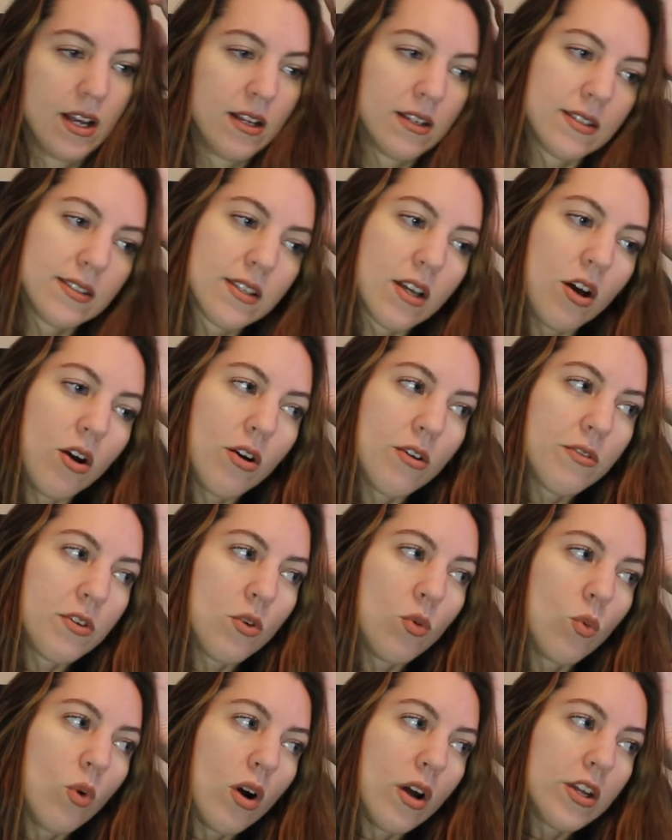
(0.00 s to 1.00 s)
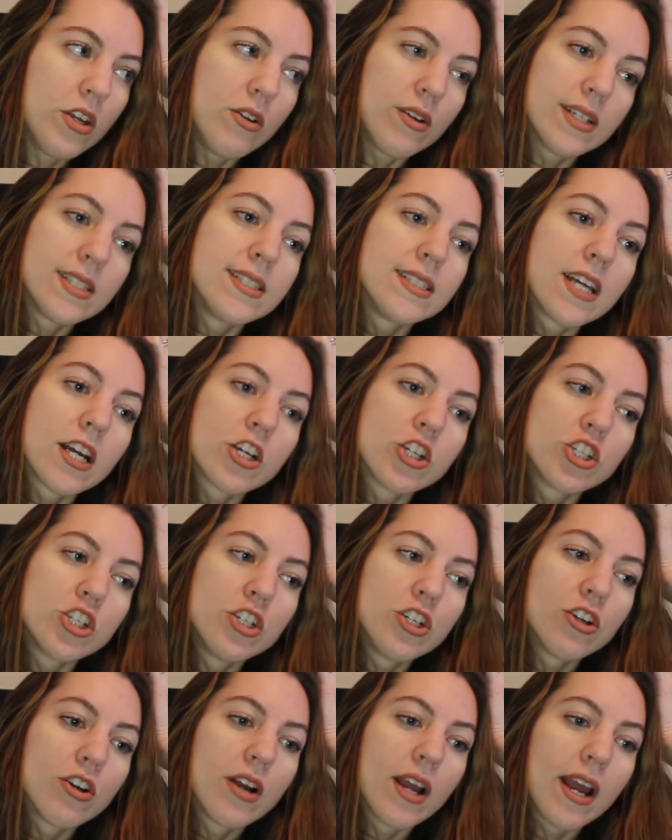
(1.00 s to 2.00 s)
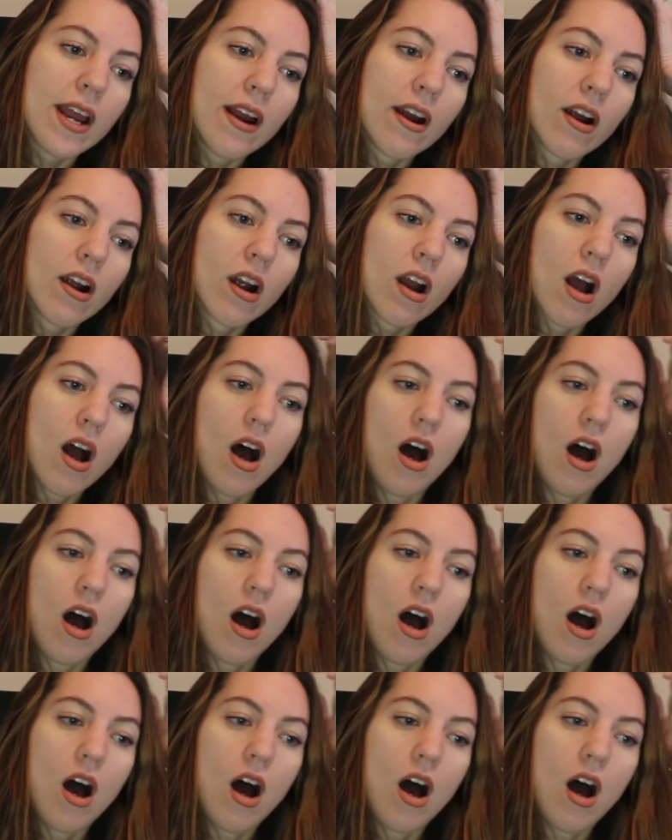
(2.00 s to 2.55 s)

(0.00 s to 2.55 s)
So if you want, you could section your hair.